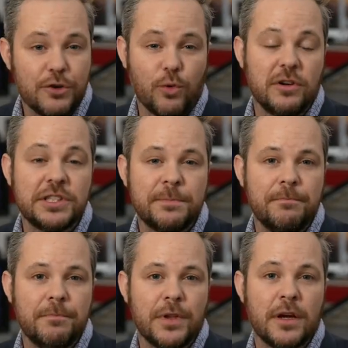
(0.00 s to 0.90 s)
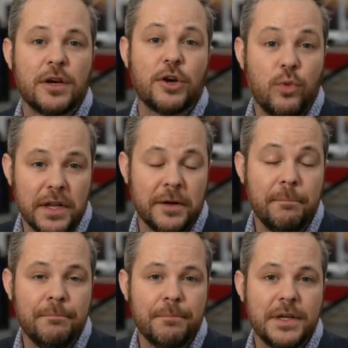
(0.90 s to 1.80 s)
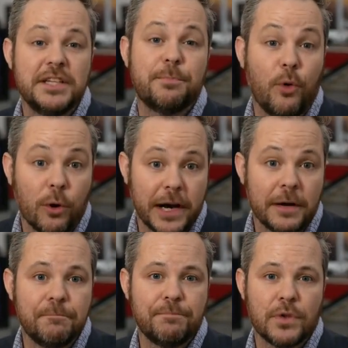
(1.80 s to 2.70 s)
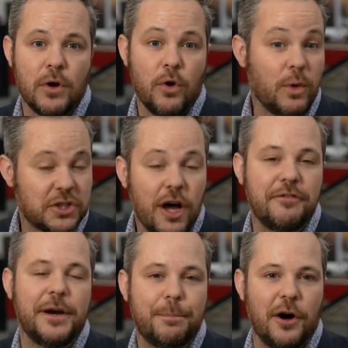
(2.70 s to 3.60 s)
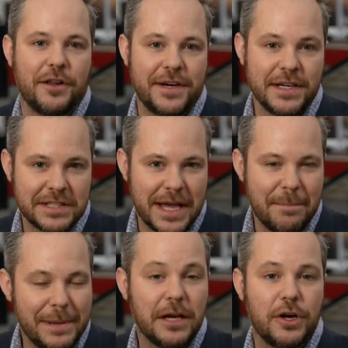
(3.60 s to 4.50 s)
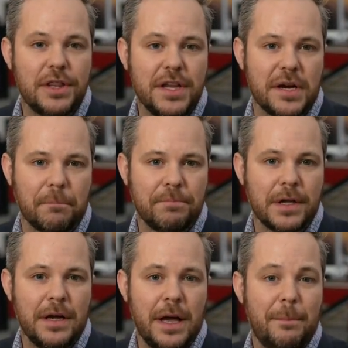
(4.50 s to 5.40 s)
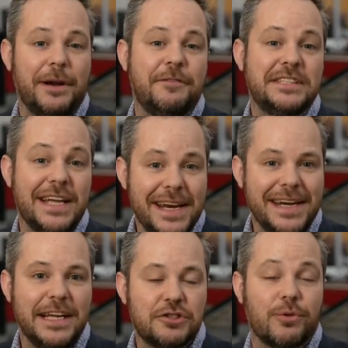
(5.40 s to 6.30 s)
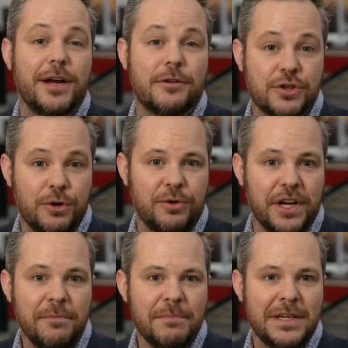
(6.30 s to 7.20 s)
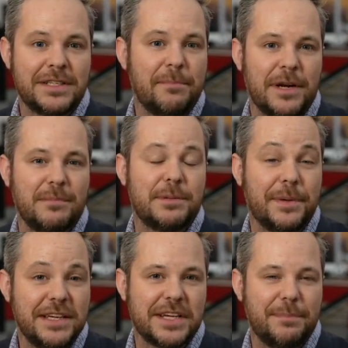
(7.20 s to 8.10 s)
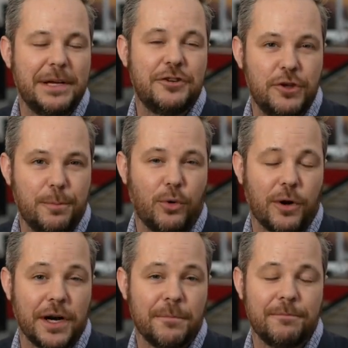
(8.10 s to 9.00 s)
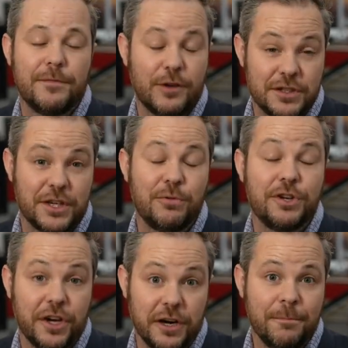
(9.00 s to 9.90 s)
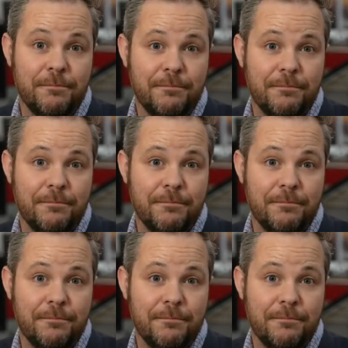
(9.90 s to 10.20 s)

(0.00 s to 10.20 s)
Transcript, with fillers: In other words, coquitlam is boring, which often in politics can be a good thing. But if a city needs greater scrutiny, sometimes the place can be too boring for its own good.